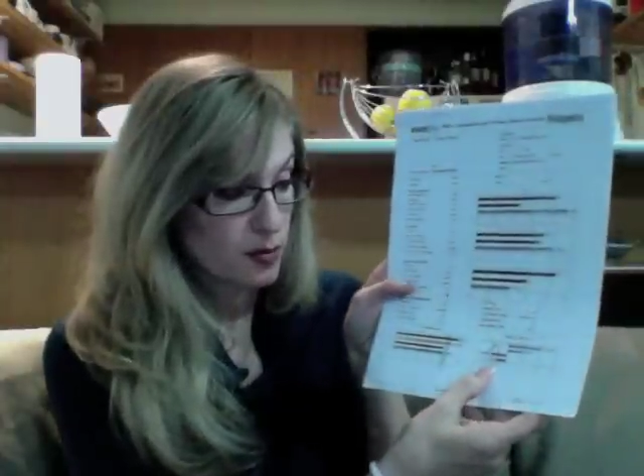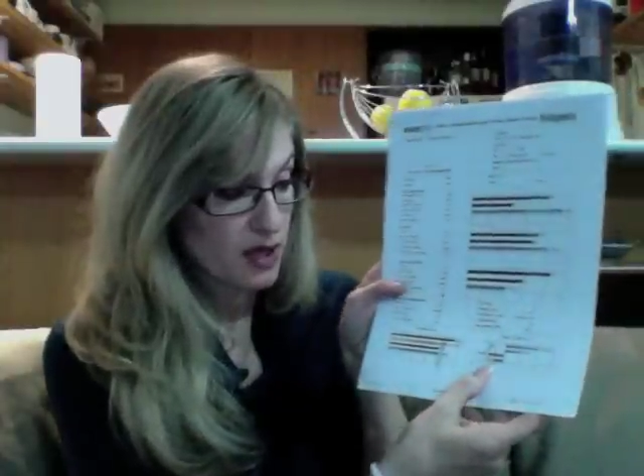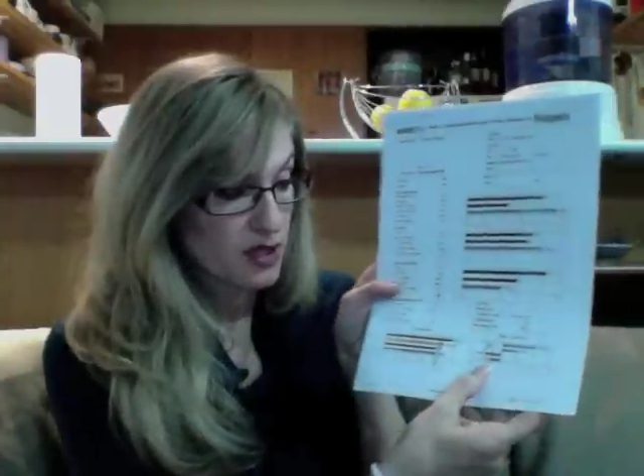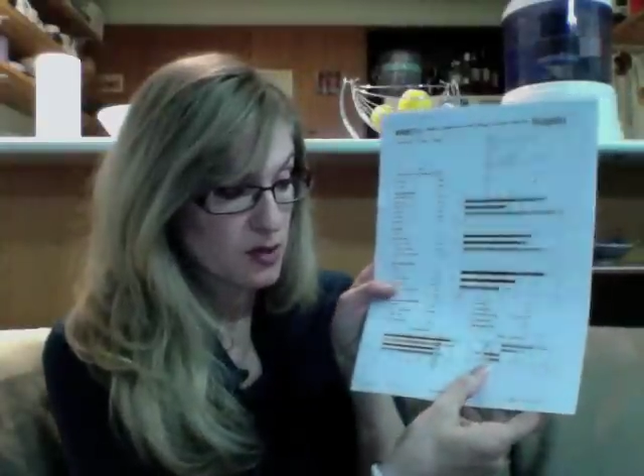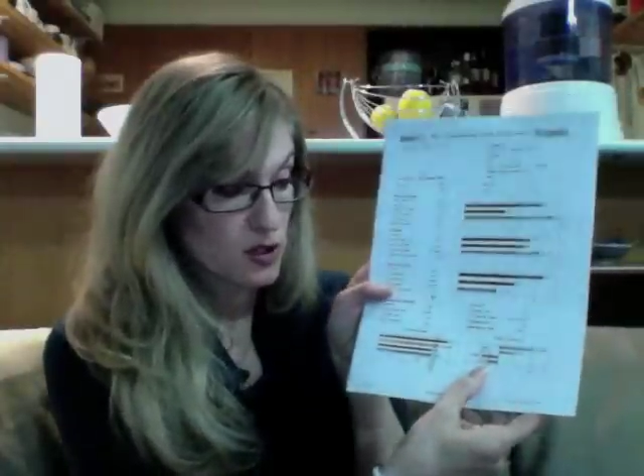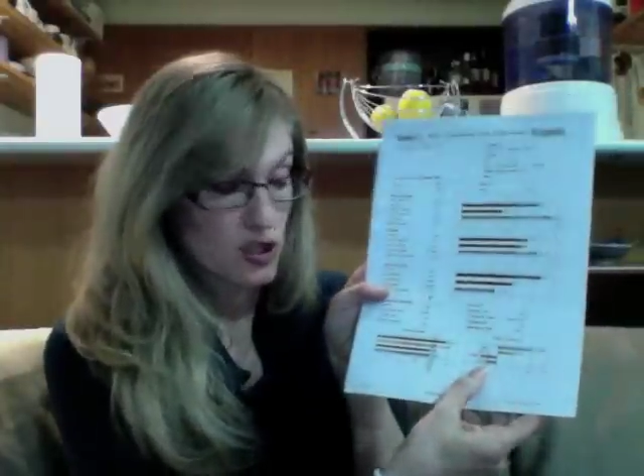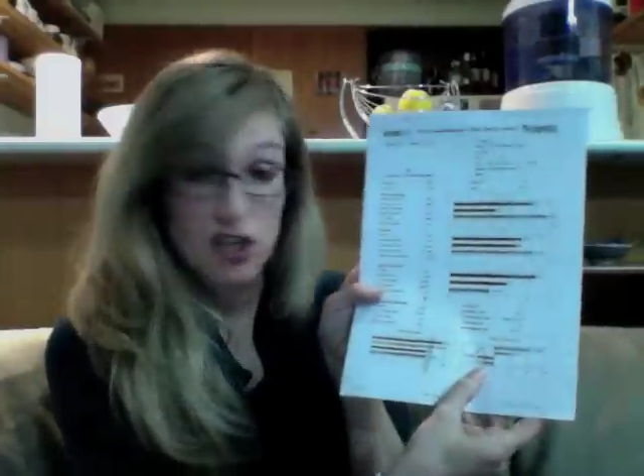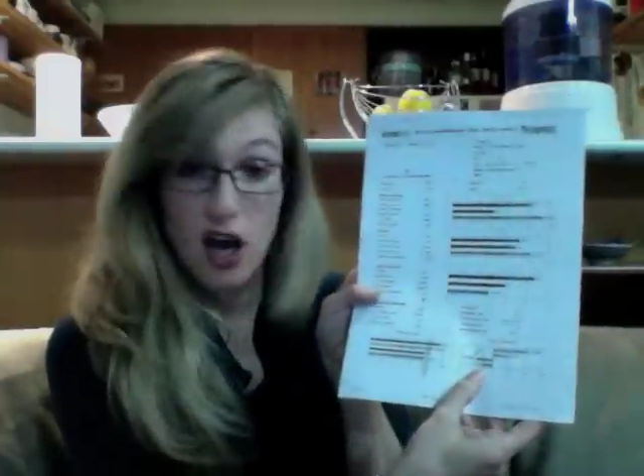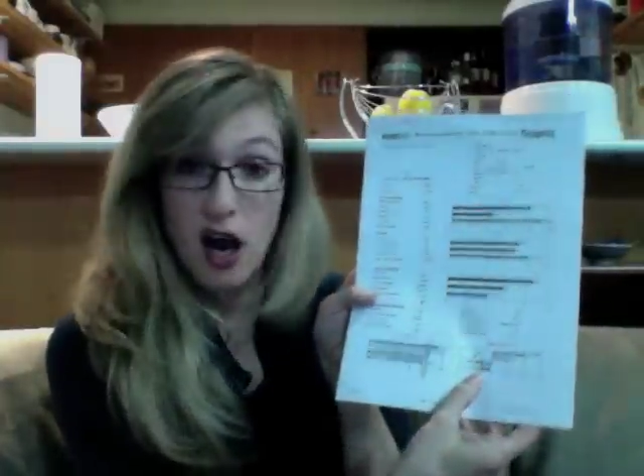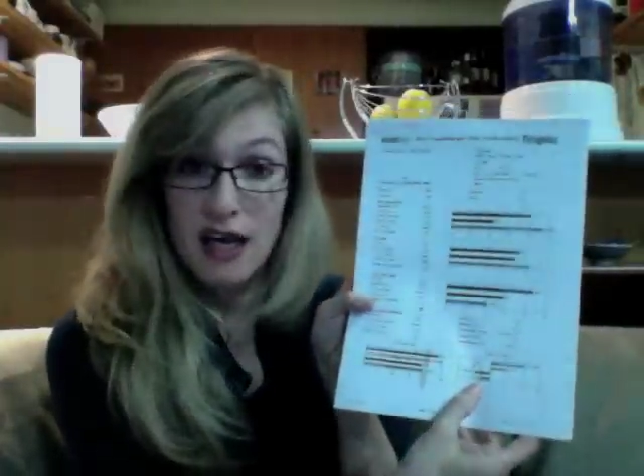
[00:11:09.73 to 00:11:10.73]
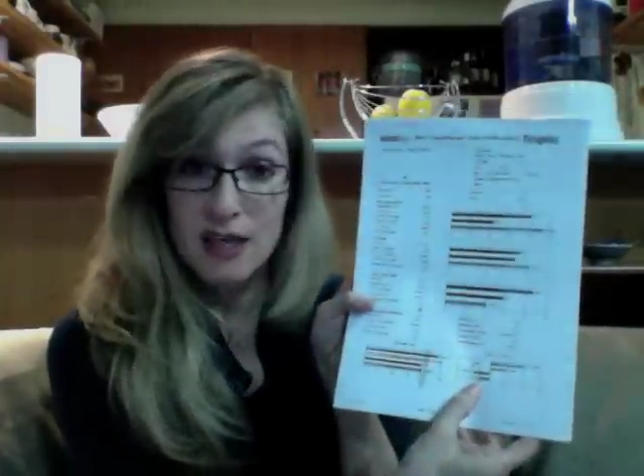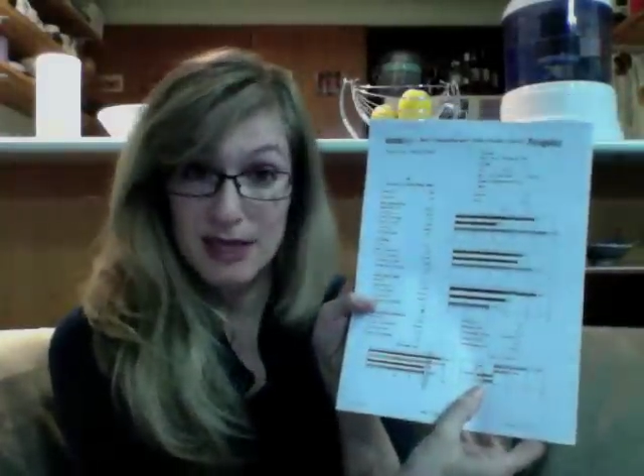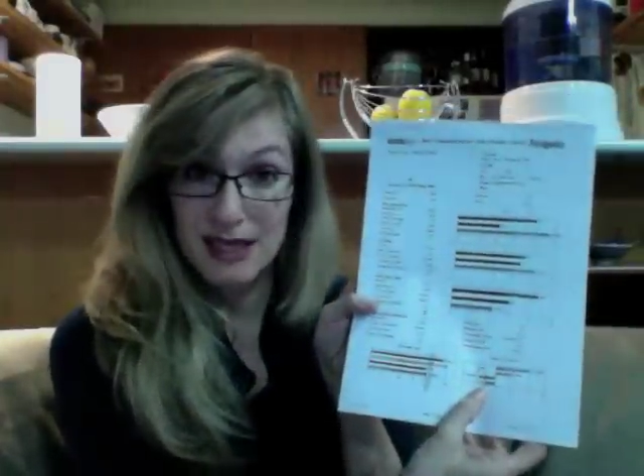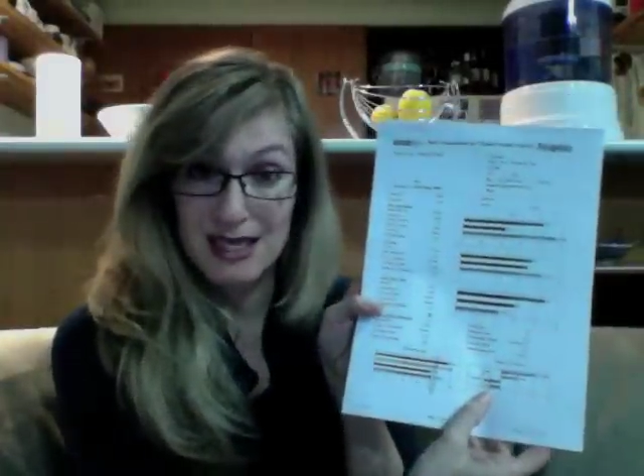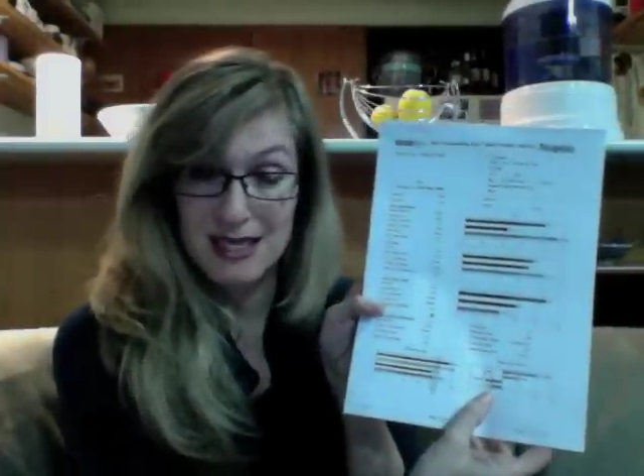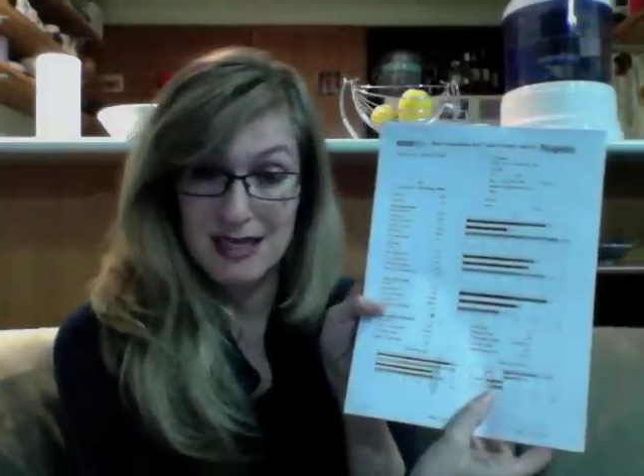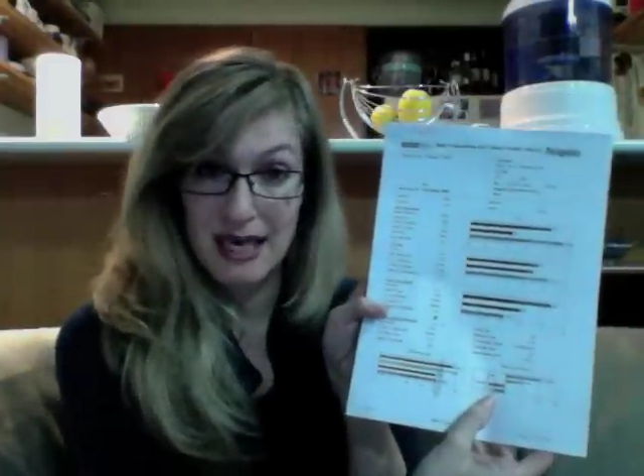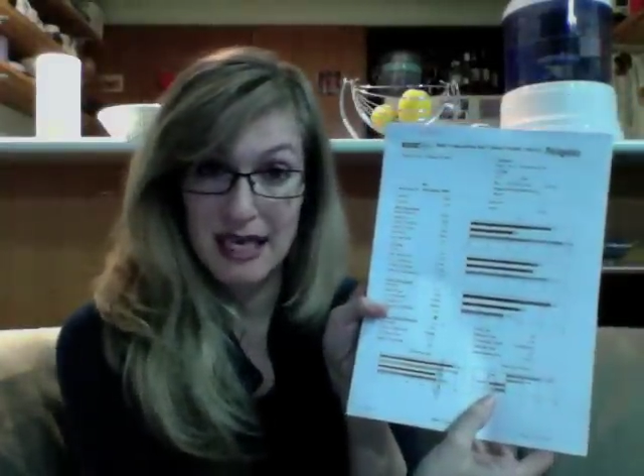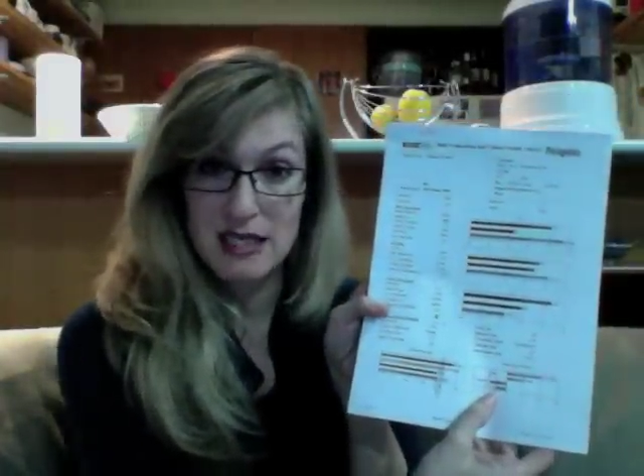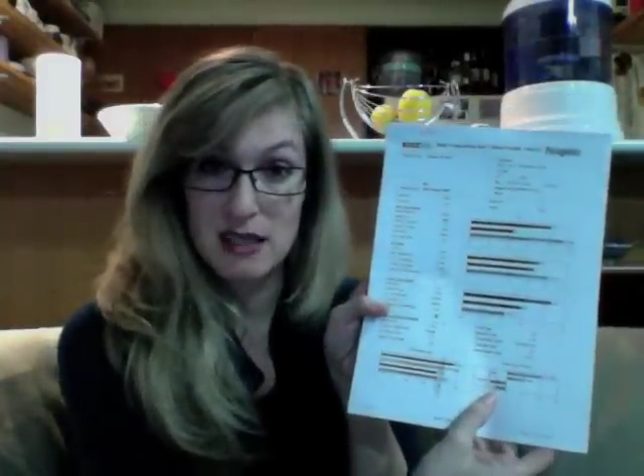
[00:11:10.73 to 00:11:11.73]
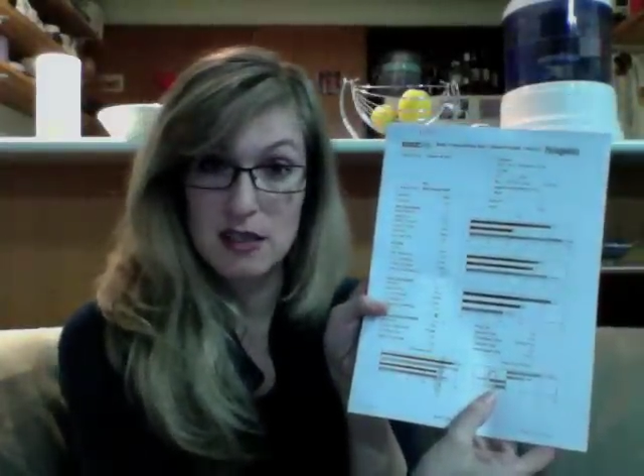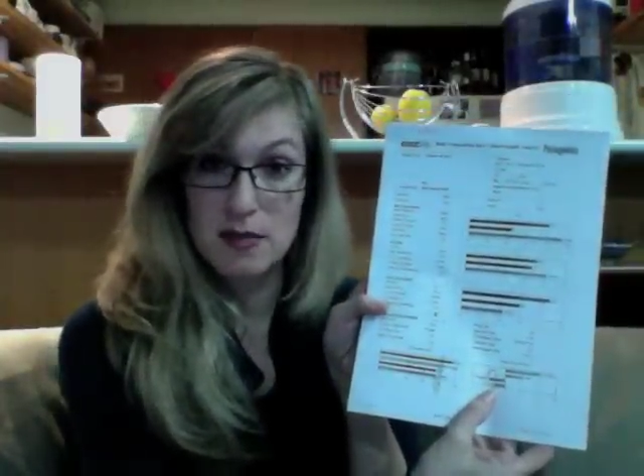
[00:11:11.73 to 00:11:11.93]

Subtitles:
balance was a tiny bit less than excellent,